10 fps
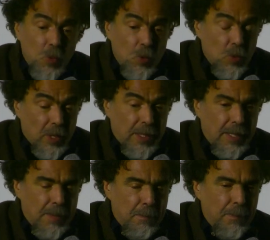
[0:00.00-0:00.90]
to
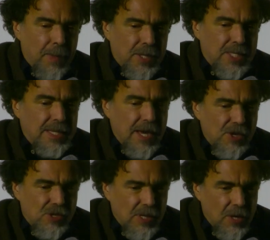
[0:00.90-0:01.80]
the
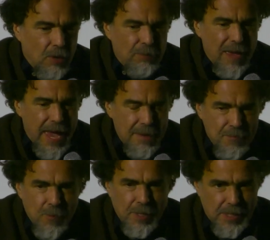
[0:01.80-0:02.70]
staging of
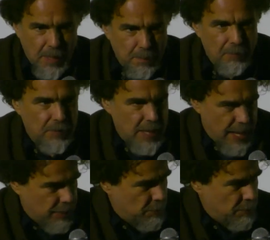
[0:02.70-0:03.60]
every step of
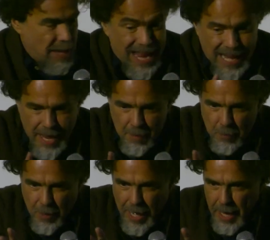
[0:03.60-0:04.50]
the actor and
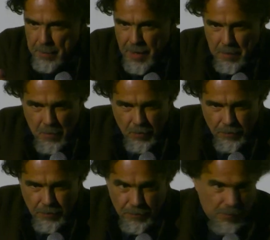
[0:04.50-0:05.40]
every camera move,